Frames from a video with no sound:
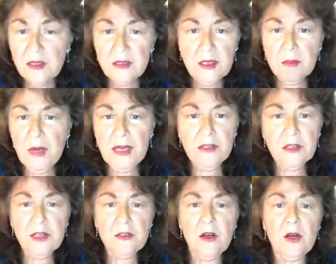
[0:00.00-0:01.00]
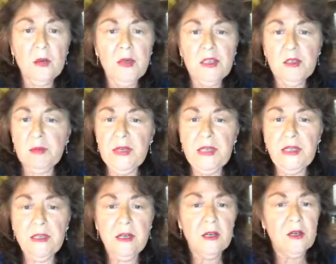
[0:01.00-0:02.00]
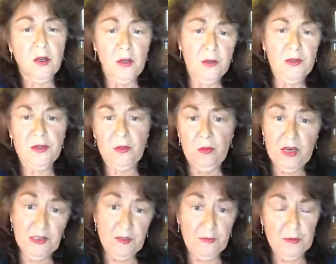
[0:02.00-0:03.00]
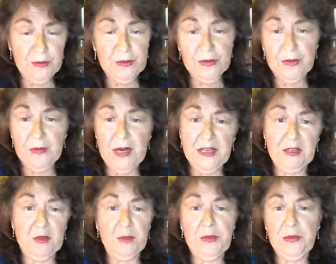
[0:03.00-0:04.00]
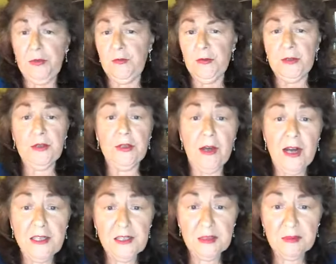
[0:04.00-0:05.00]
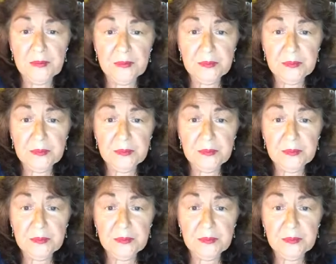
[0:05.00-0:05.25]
They might not always be, oh, you're wonderful, you're great, you're beautiful, you're awesome.